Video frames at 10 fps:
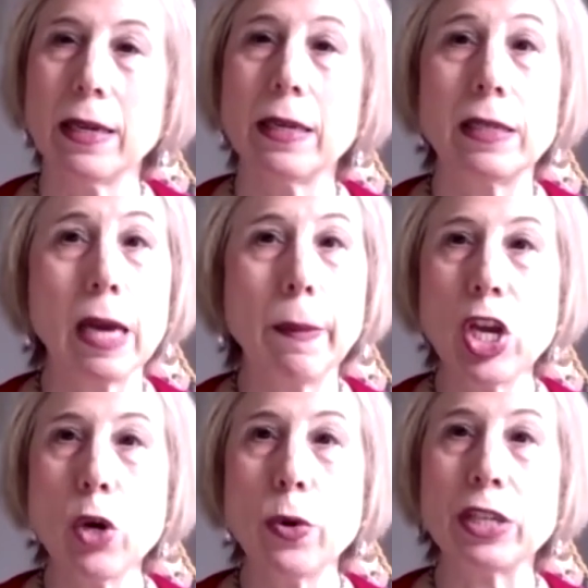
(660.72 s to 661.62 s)

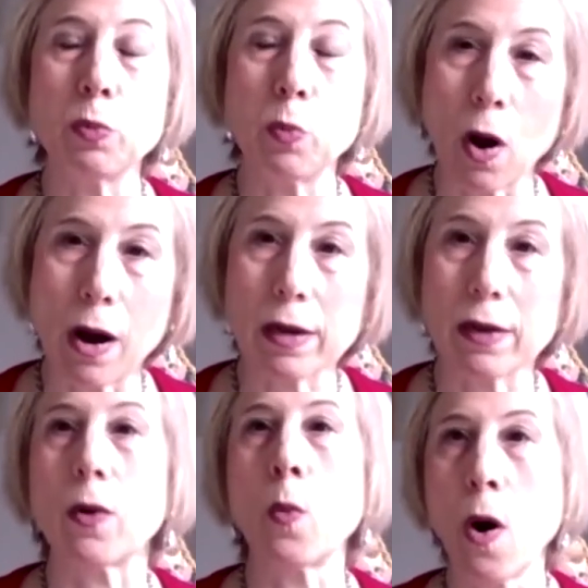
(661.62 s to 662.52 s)
W is walk,
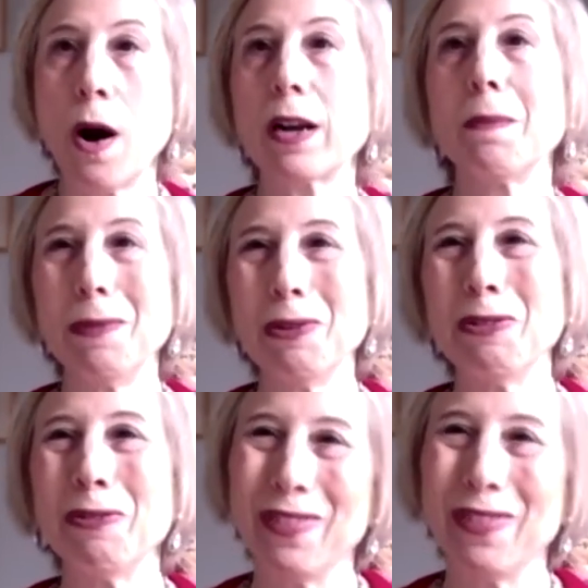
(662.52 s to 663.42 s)

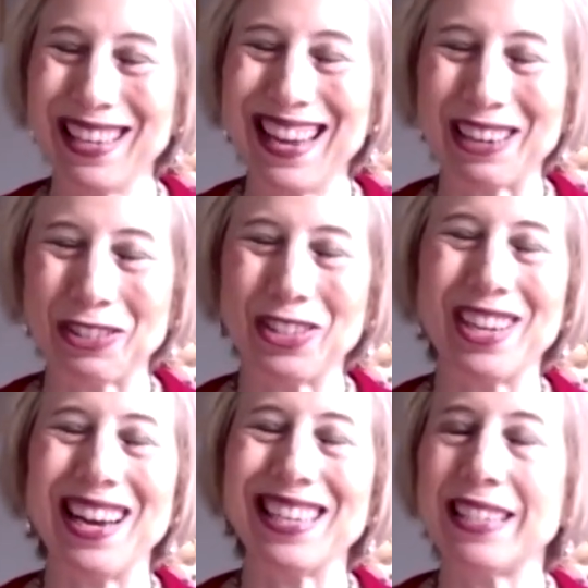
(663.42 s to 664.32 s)
move,
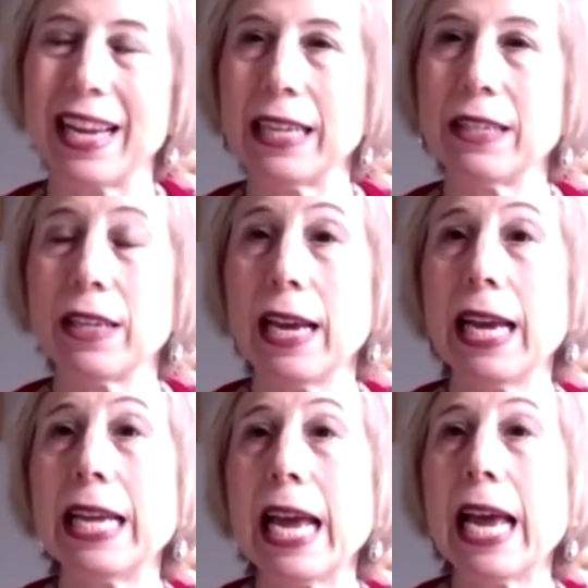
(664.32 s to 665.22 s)
exercise, dance.
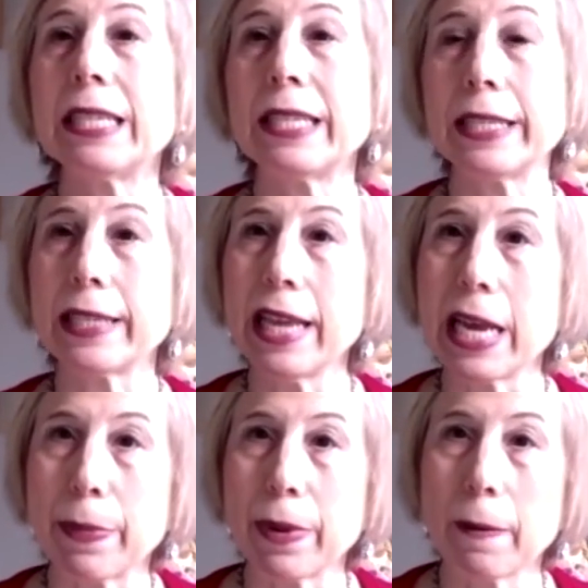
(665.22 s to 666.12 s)
And S is
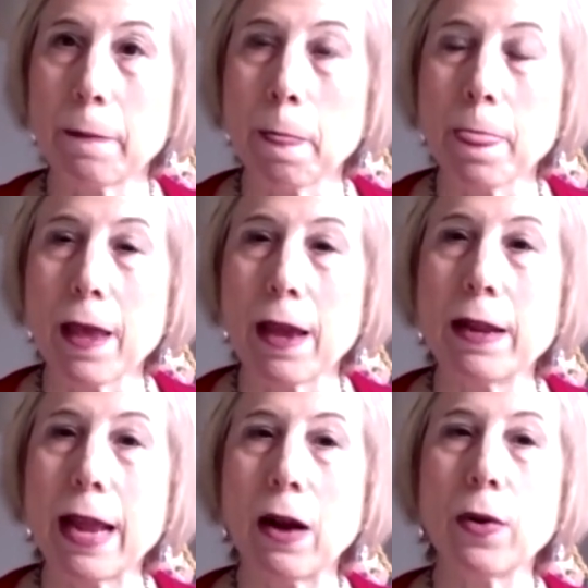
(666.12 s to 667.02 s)
sleep.
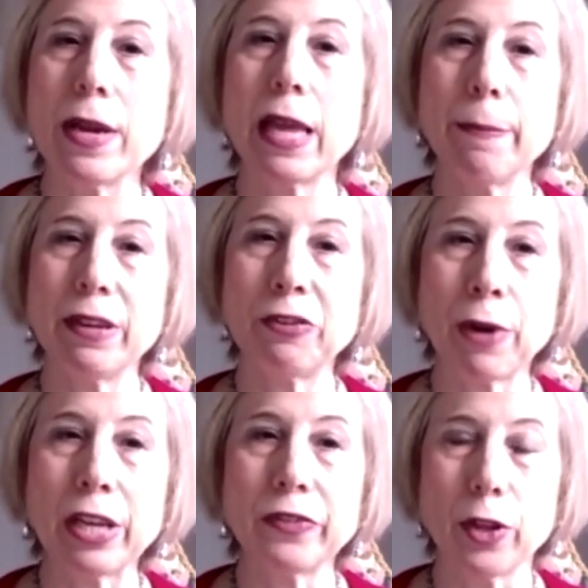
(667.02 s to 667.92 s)
Now, it can be
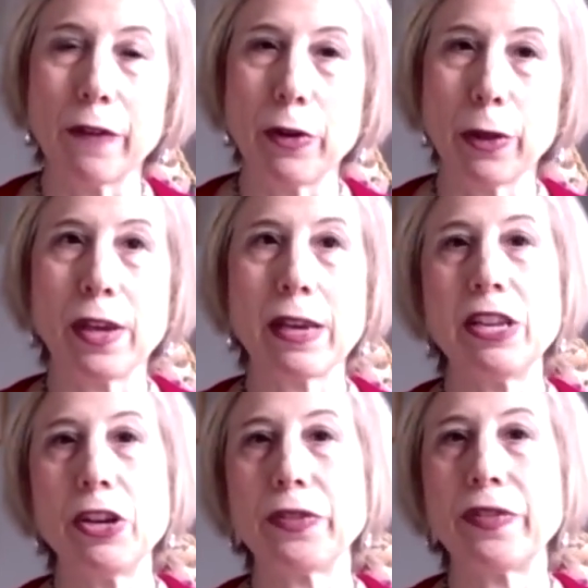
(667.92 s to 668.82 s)
stressful if you're thinking
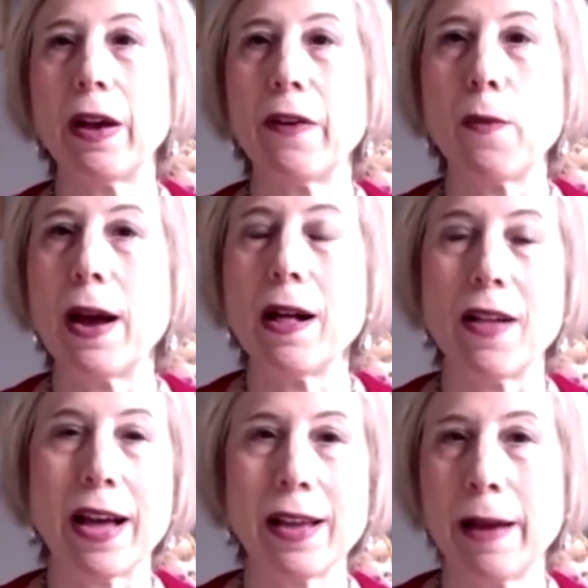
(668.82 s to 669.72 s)
to yourself, well,
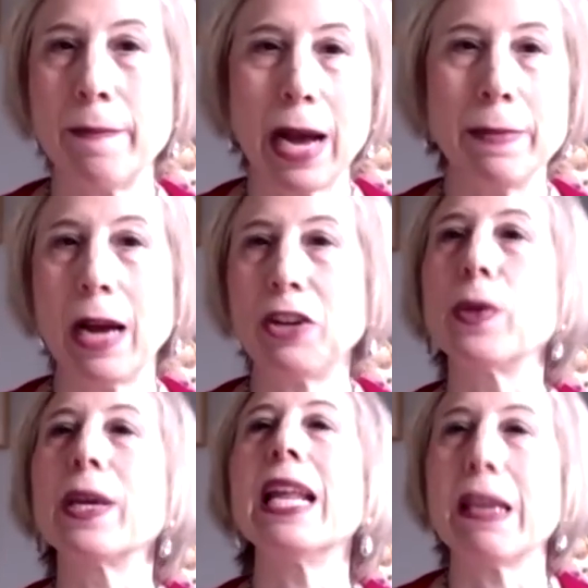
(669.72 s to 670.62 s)
I'm not
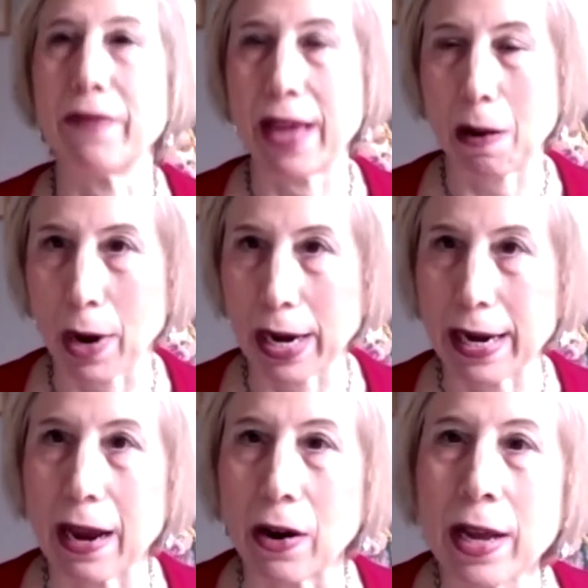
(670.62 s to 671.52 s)
doing any of that right
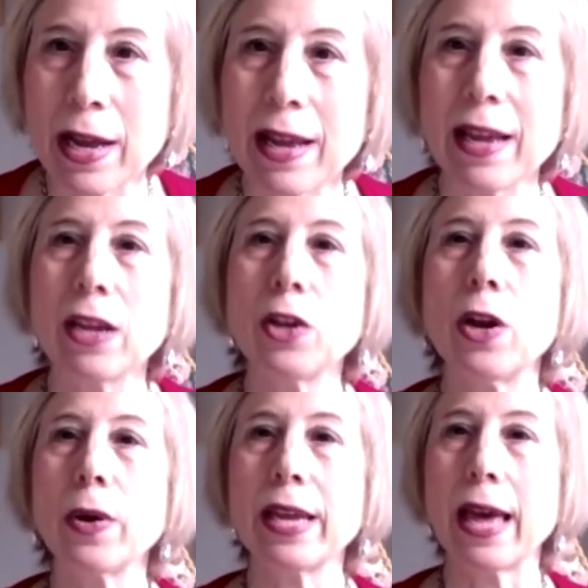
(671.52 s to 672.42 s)
now. You know,
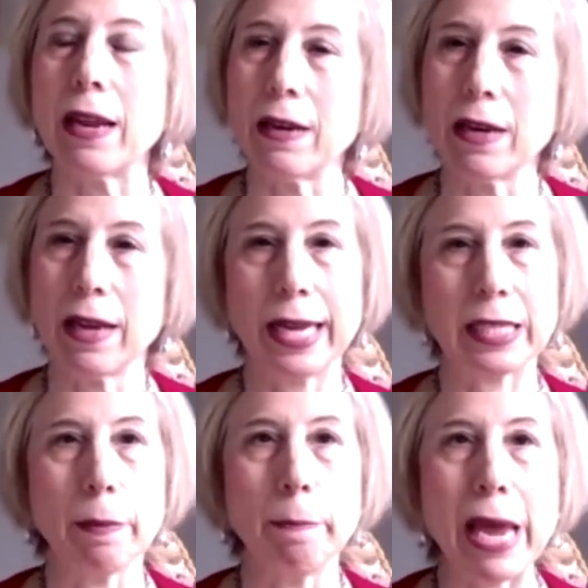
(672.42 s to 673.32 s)
again, it's
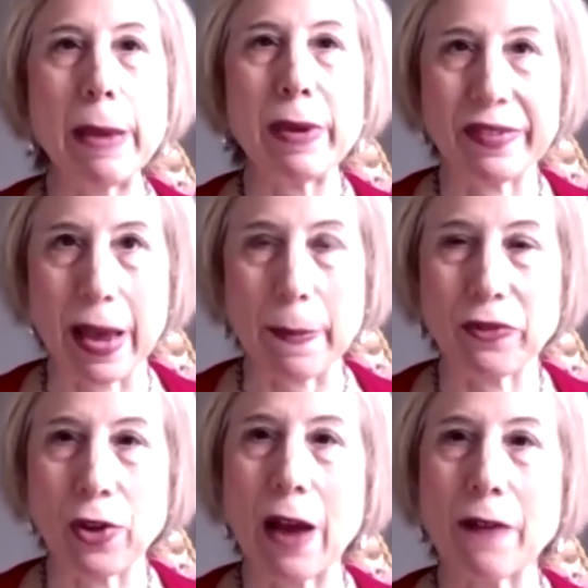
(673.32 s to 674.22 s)
baby steps.
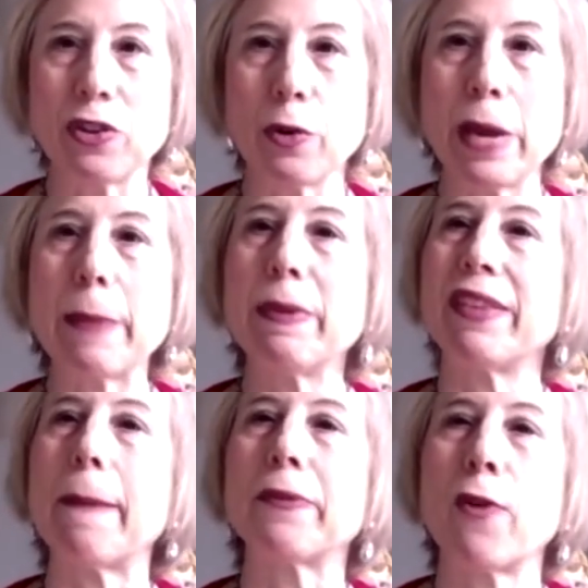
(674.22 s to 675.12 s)
You have to do baby
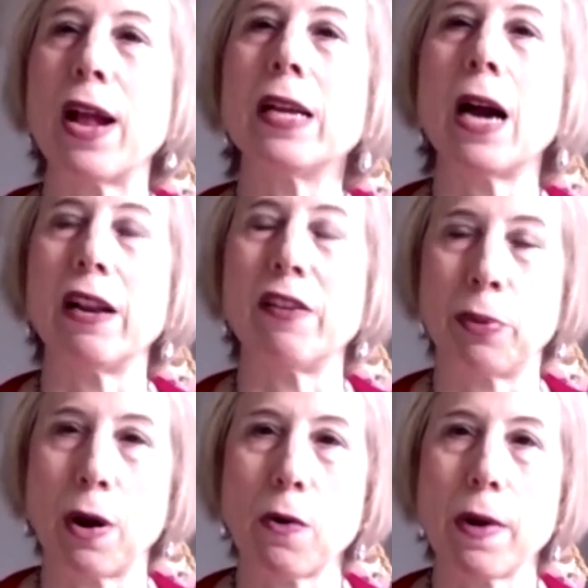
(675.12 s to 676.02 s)
steps for any kind of
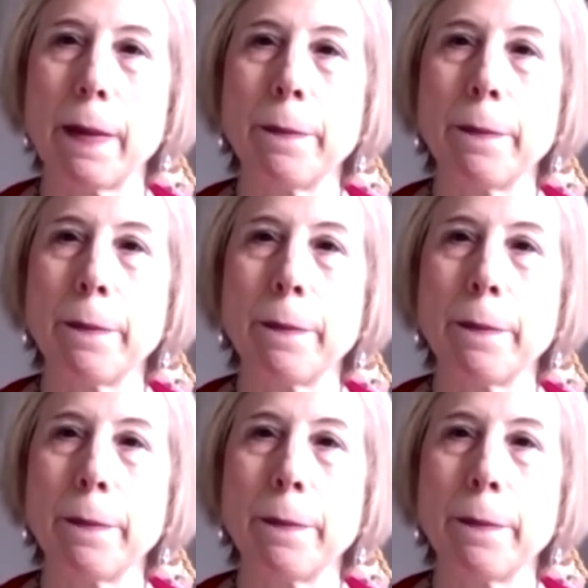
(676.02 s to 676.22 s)
program.